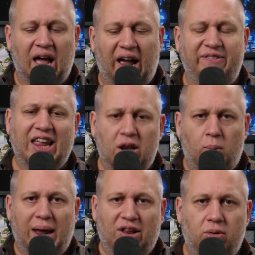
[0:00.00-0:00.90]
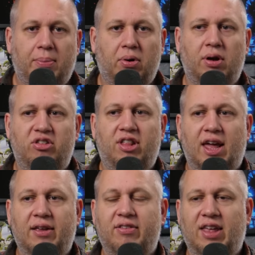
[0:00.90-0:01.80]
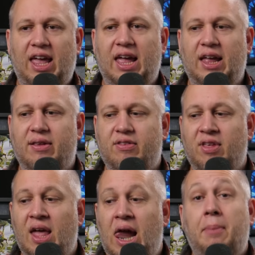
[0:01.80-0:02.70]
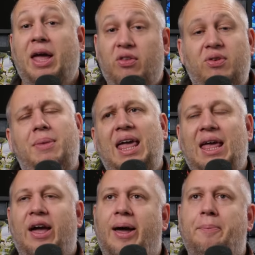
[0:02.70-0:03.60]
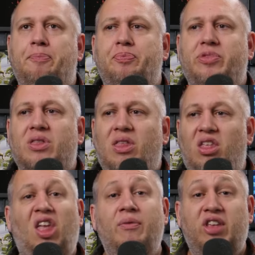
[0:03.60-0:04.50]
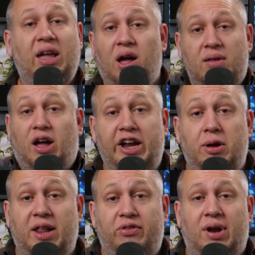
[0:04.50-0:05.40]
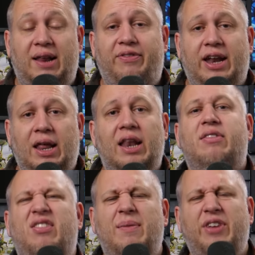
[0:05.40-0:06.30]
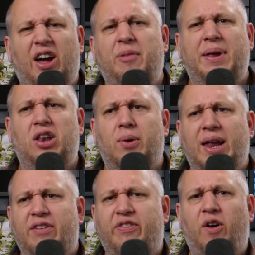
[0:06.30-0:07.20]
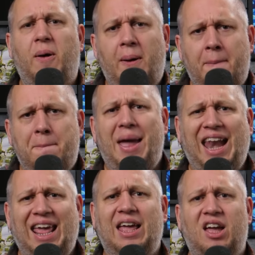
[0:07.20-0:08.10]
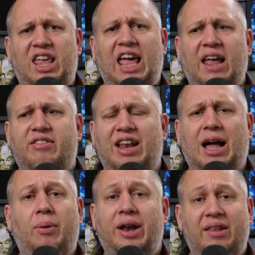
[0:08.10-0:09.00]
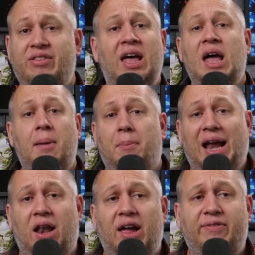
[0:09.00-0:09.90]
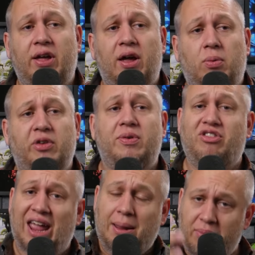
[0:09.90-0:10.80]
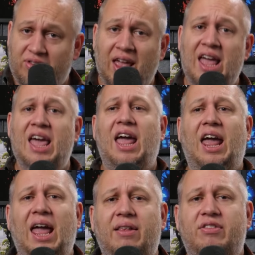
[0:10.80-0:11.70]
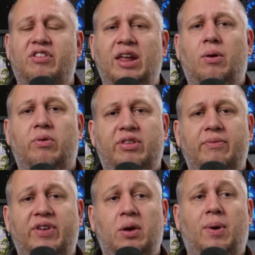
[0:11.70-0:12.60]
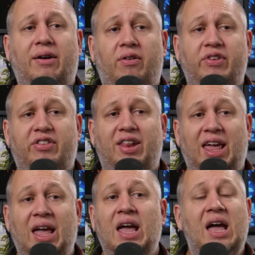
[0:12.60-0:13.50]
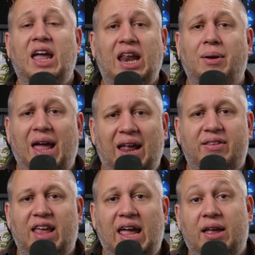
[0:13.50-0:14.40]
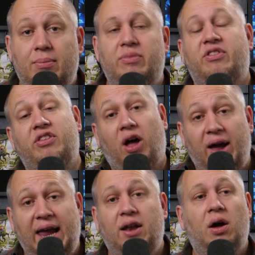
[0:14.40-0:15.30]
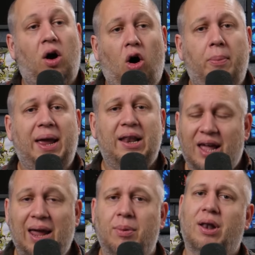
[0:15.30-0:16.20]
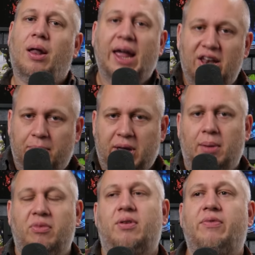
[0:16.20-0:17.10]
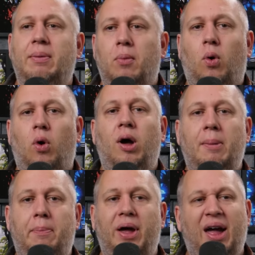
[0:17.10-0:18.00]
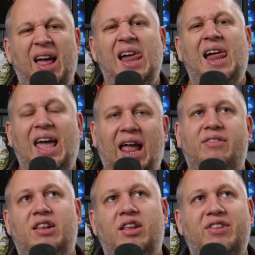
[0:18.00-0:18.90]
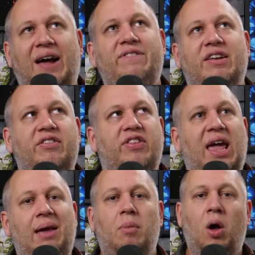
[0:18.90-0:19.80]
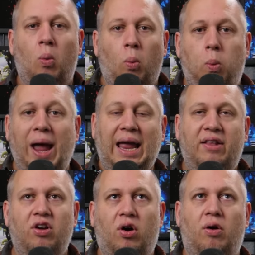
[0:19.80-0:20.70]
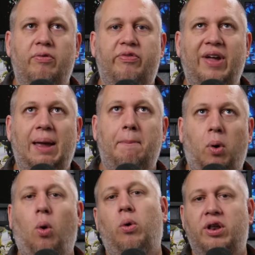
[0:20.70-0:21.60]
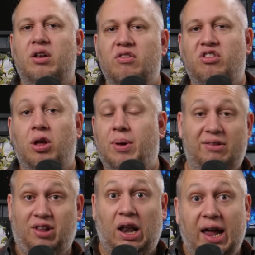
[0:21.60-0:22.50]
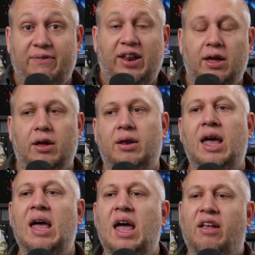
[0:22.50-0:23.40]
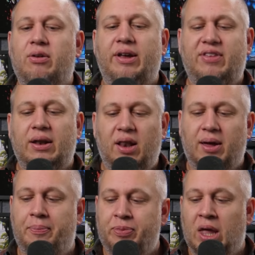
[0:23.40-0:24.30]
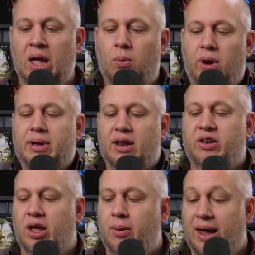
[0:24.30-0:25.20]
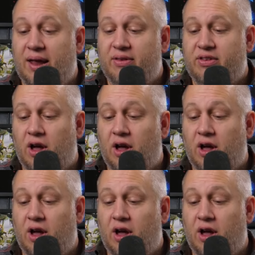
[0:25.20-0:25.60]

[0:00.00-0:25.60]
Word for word: I think the way to approach this is because for me, um, obviously, I do this for a living. This is something I've been doing for many years now, and it's my livelihood. Whilst for James, it is still something where obviously, you know, it's a side hobby that he would like to become something more. But is doesn't have that same weight of importance to his livelihood. So I said, look, what I'm going to do is